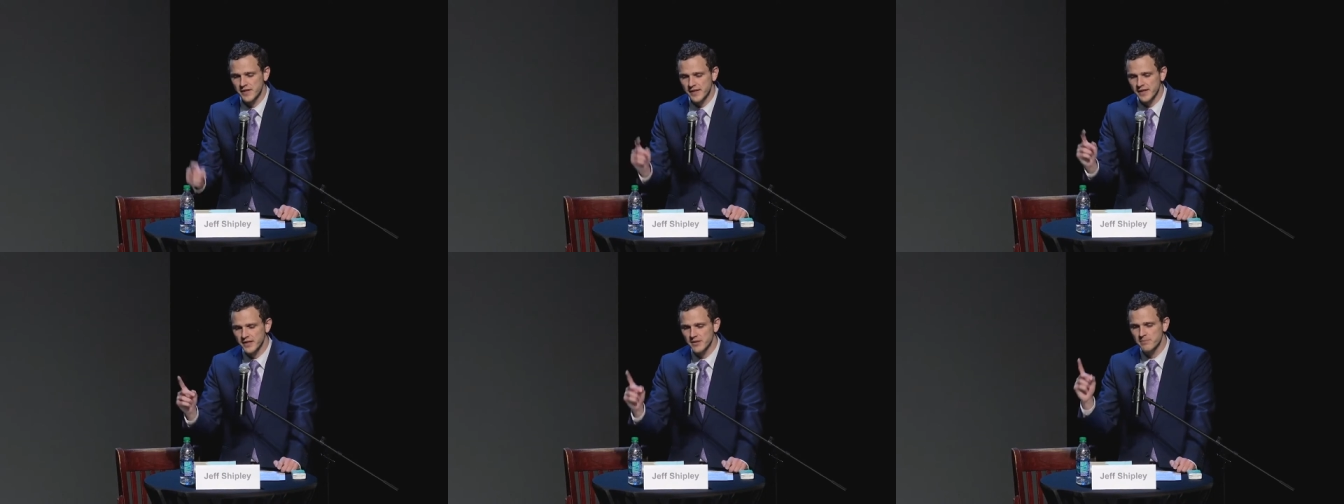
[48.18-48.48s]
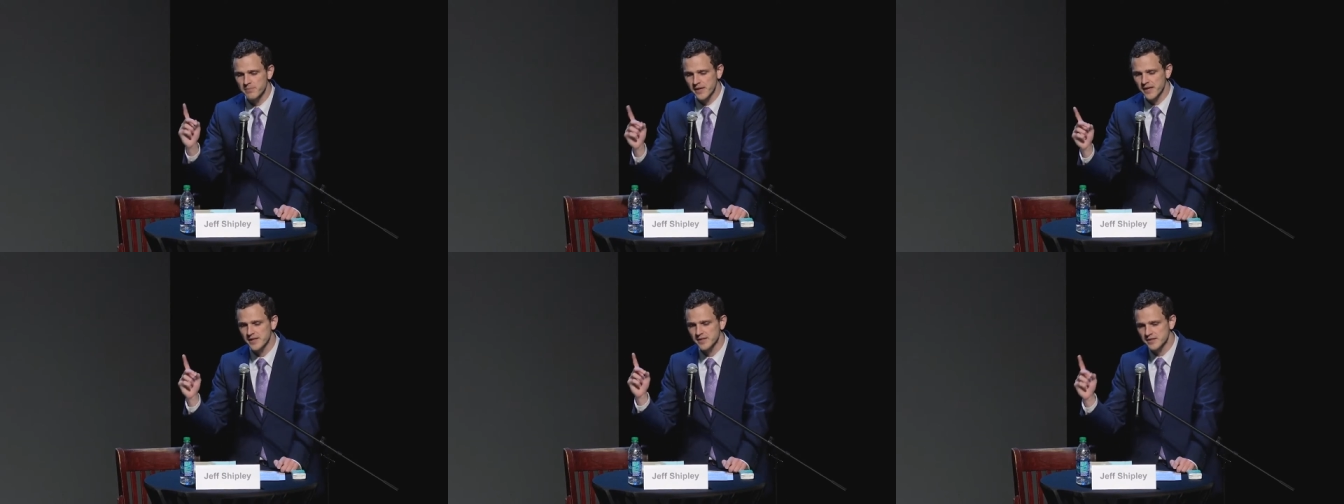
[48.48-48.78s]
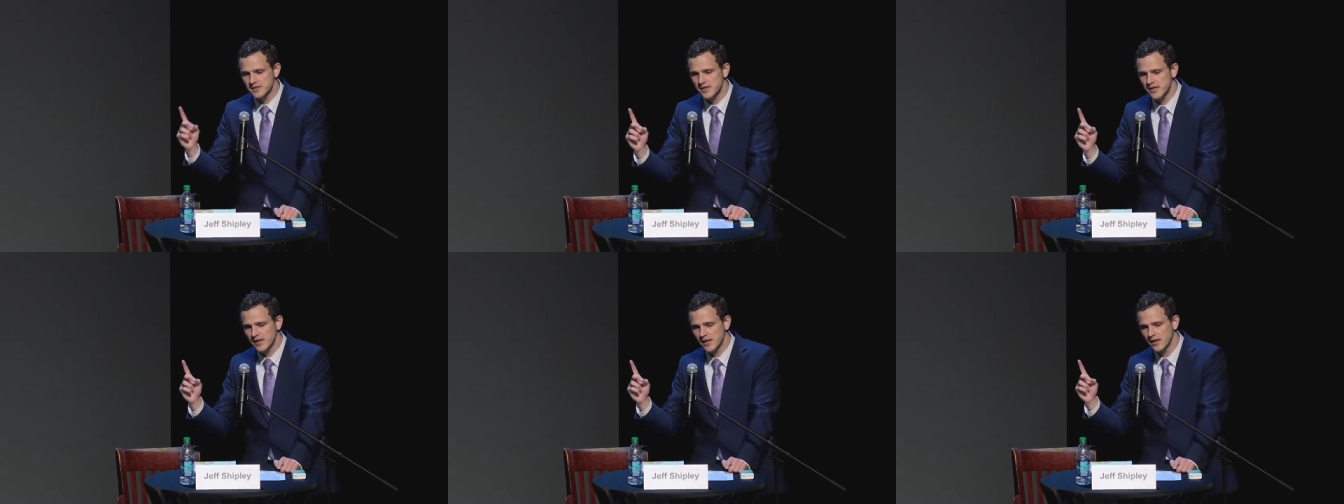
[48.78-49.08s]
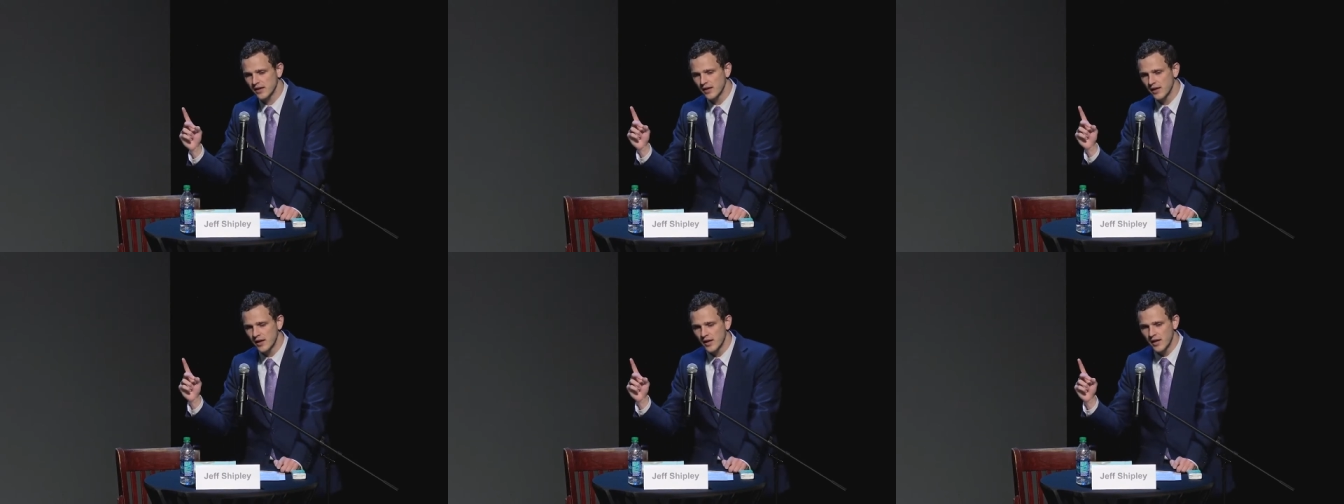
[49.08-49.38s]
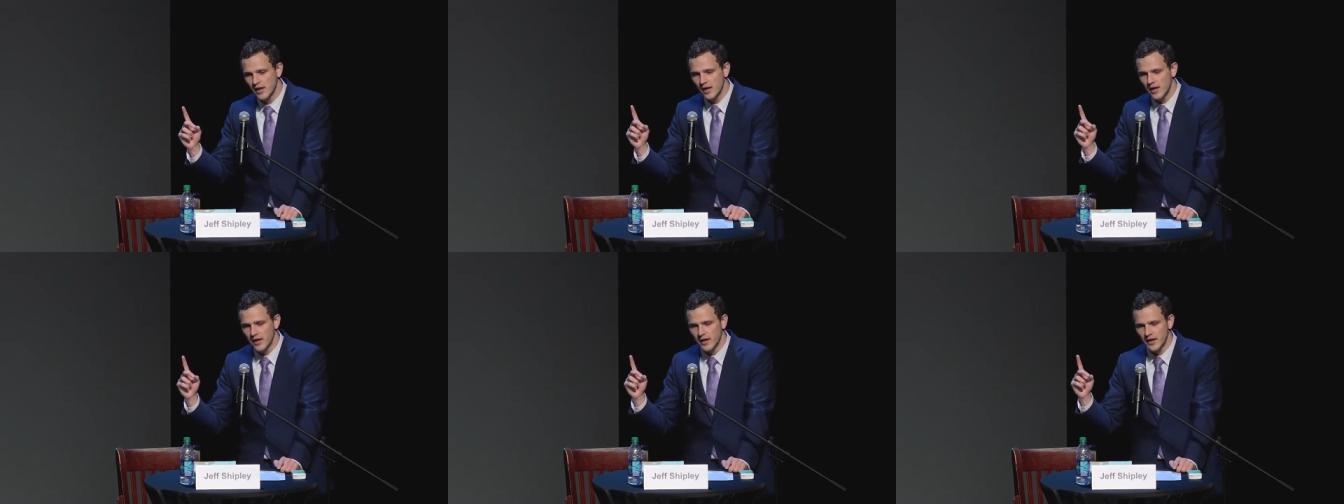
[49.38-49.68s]
is, I think, the biggest thing
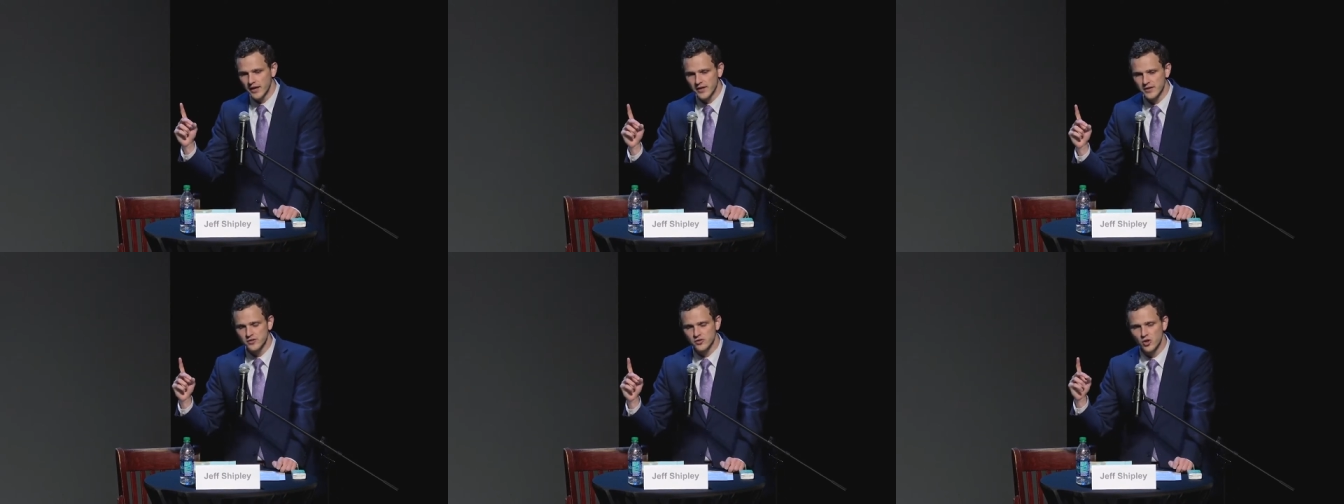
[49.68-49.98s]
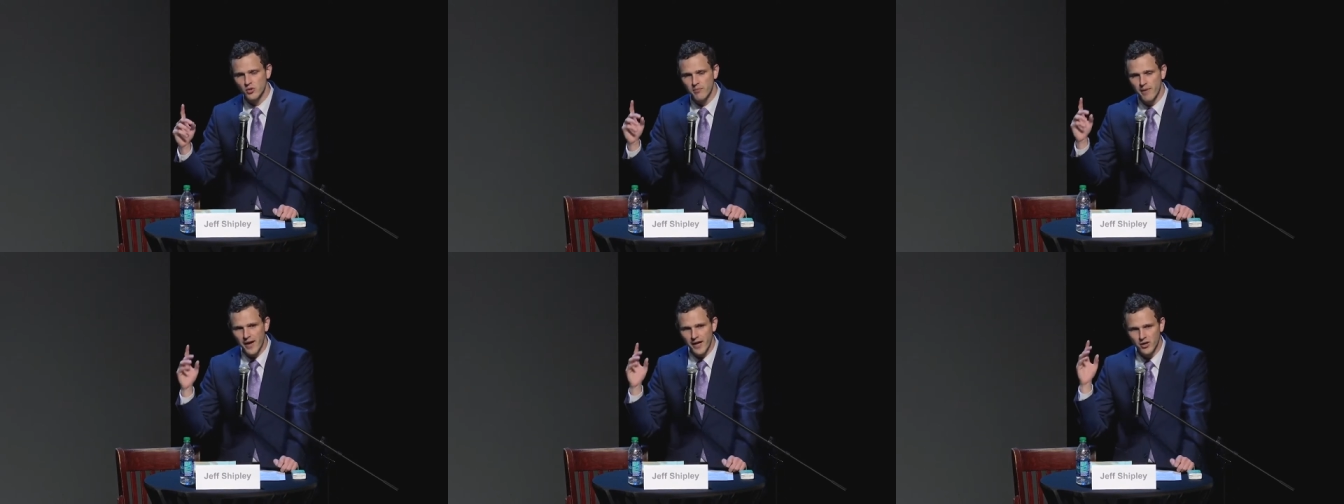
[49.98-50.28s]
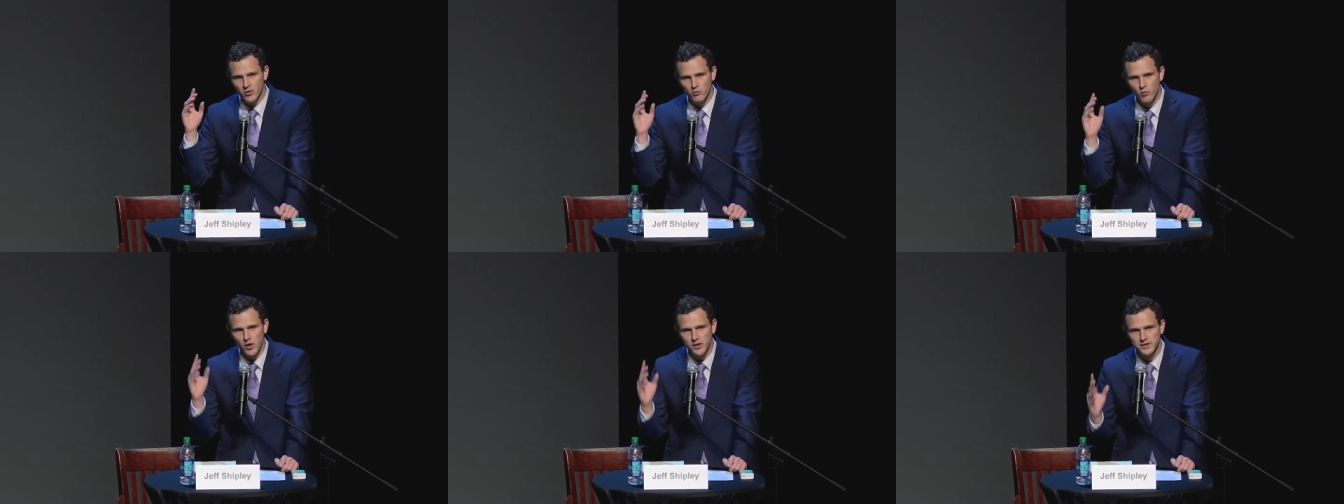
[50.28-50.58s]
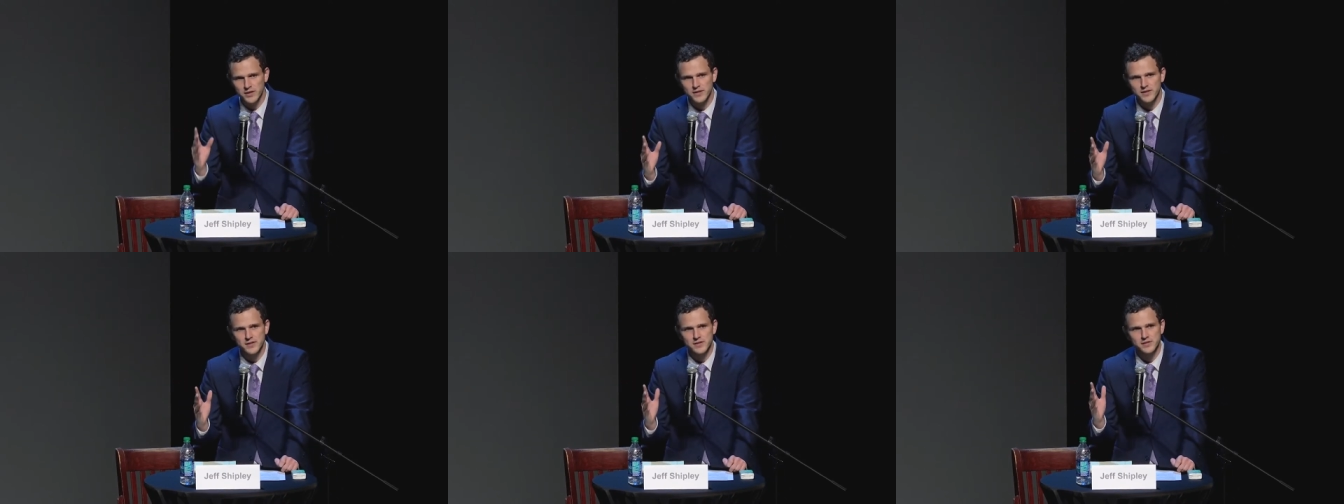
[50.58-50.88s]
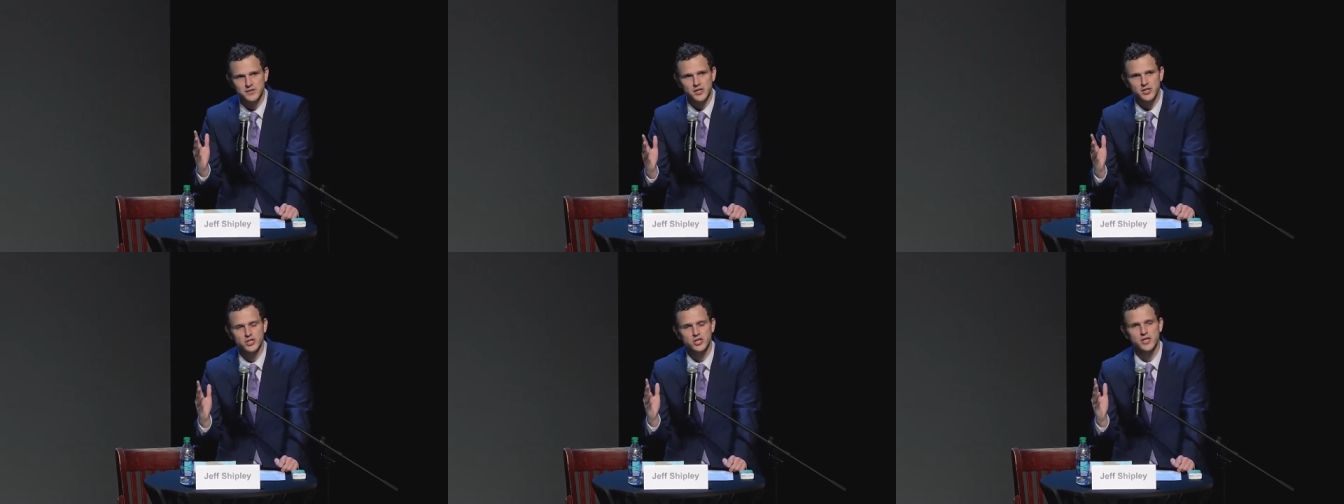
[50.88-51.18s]
is no matter what the
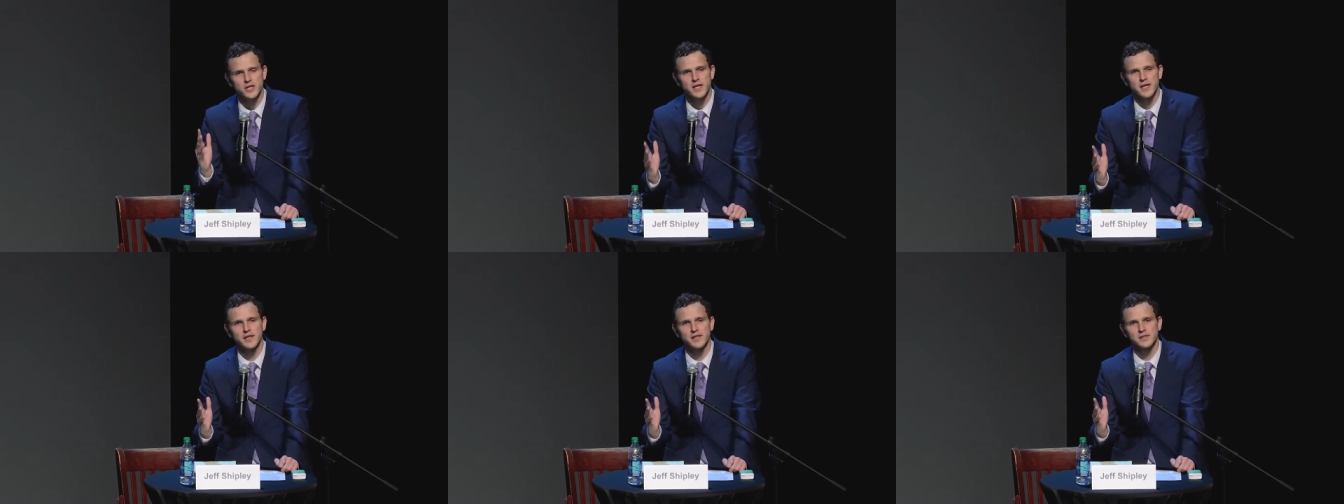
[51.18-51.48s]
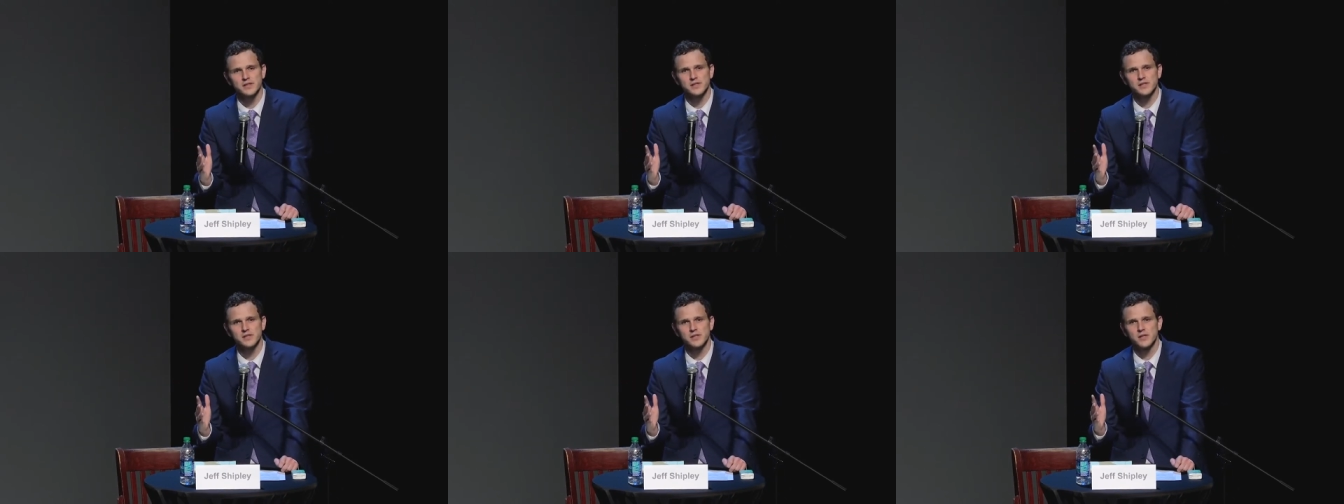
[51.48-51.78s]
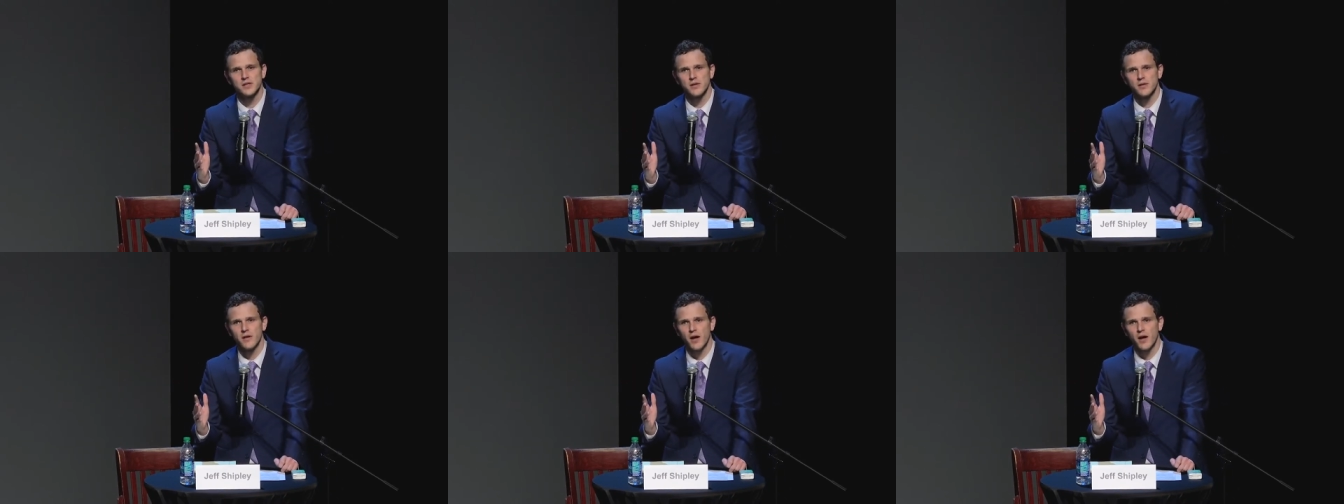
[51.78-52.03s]
decision is